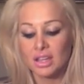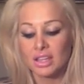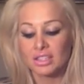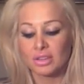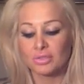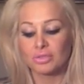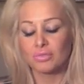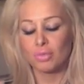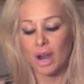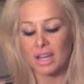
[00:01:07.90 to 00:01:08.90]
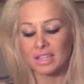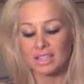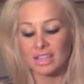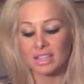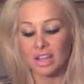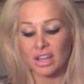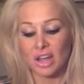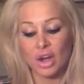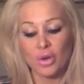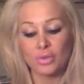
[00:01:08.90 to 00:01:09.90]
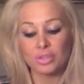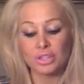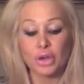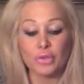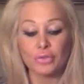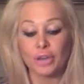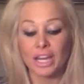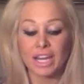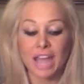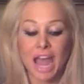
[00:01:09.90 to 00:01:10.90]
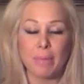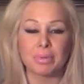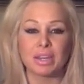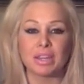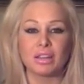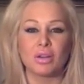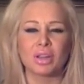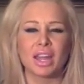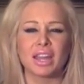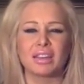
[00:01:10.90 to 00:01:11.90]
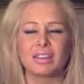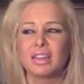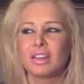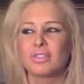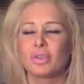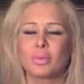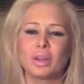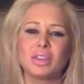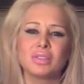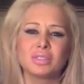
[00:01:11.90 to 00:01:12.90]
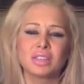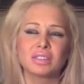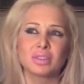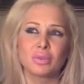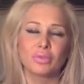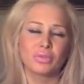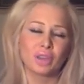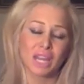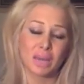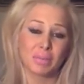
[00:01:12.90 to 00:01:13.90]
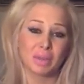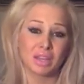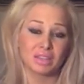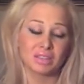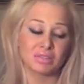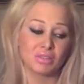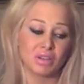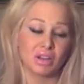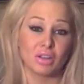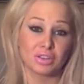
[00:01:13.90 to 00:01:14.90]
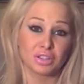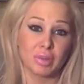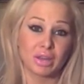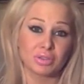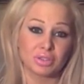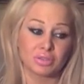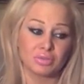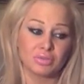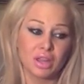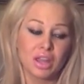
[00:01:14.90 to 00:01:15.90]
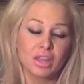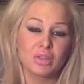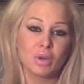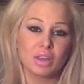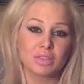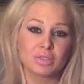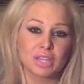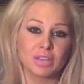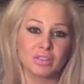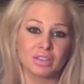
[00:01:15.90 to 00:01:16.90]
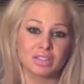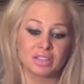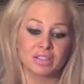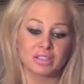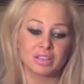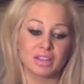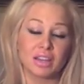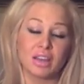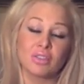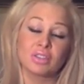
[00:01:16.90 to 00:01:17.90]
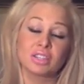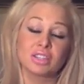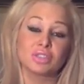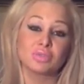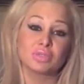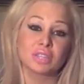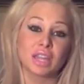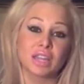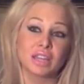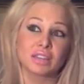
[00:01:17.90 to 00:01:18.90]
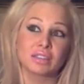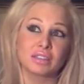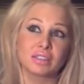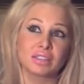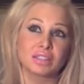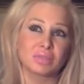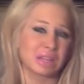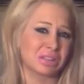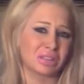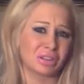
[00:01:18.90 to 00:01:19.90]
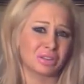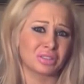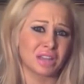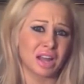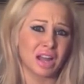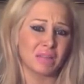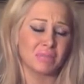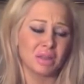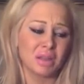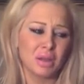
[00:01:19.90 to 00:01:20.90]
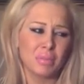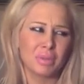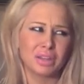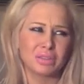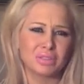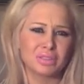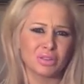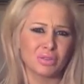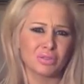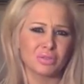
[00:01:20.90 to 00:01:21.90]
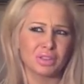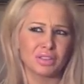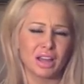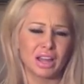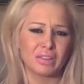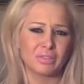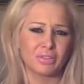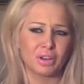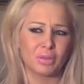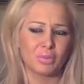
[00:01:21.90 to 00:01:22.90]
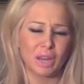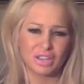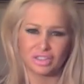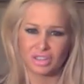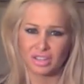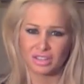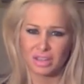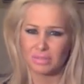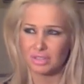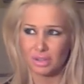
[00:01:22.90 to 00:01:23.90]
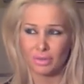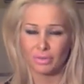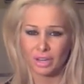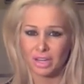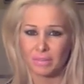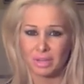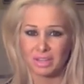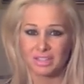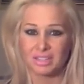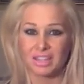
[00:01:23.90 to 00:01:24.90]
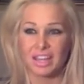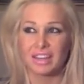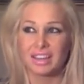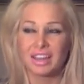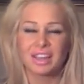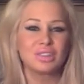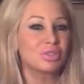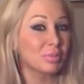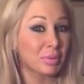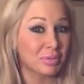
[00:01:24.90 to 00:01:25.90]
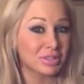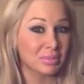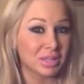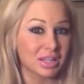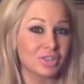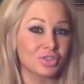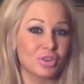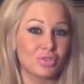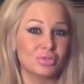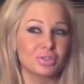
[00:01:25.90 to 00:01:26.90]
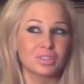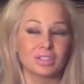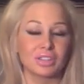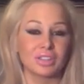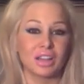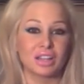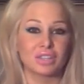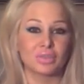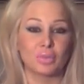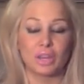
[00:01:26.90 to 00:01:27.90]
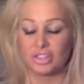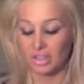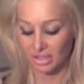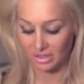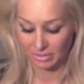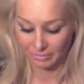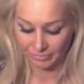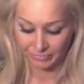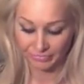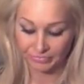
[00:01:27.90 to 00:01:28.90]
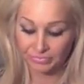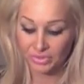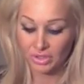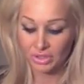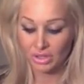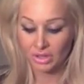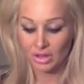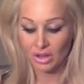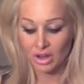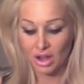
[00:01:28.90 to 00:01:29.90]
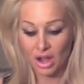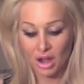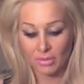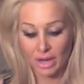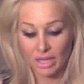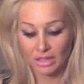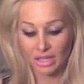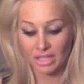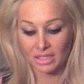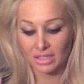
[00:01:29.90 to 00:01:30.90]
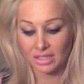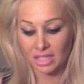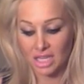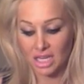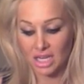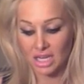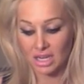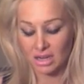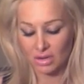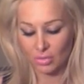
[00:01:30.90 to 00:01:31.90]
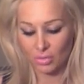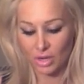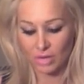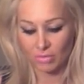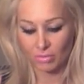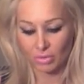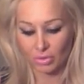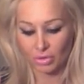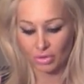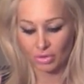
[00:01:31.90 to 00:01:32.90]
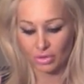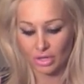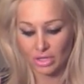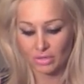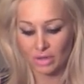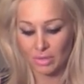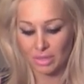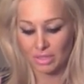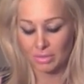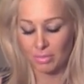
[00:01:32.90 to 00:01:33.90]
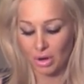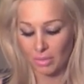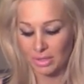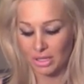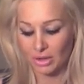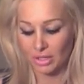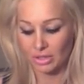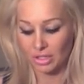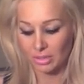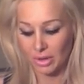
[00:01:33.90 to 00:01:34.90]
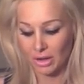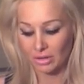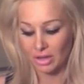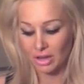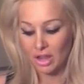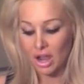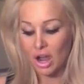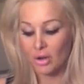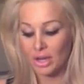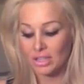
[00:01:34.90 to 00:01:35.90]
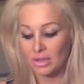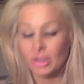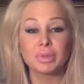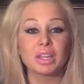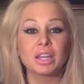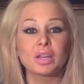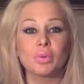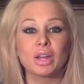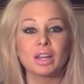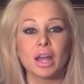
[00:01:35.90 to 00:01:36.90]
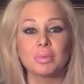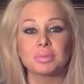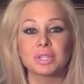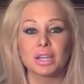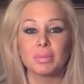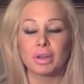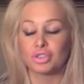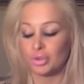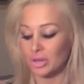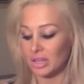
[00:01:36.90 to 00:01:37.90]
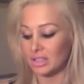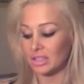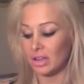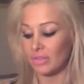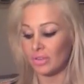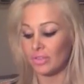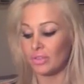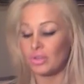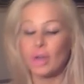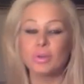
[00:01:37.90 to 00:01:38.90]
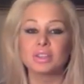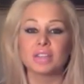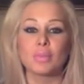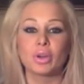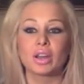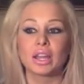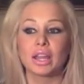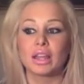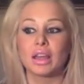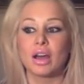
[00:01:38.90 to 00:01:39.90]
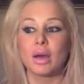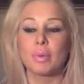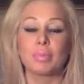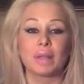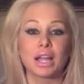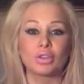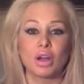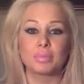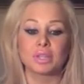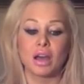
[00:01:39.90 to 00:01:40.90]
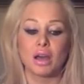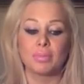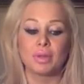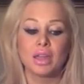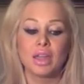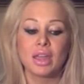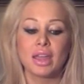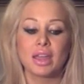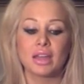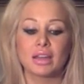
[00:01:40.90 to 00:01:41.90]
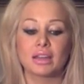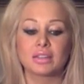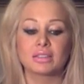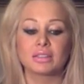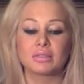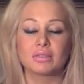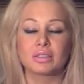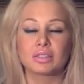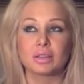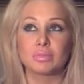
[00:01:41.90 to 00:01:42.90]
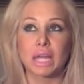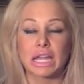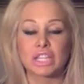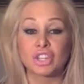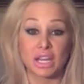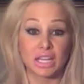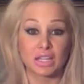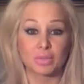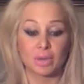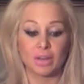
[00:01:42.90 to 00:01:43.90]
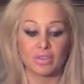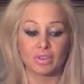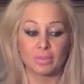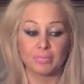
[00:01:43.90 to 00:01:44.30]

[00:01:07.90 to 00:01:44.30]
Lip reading: So Rocky says, "Oh, so freaking happy." Okay, for one, you said so freaking pissed on All-Star Battle 2. You also said it on this season. And not only did you say it, this is like the third time, but you stole the line from White Chicks. I'm so freaking pissed. Like, can you come up with something that's your own? You're stealing lines from White Chicks. All right, let's see. One rule: do not mess up the Barbies. I already talked about. Okay, so at the beginning, when I'm upset about Judy and stuff, if you notice, I'm wearing a black crop top and some like jeggings, whatever.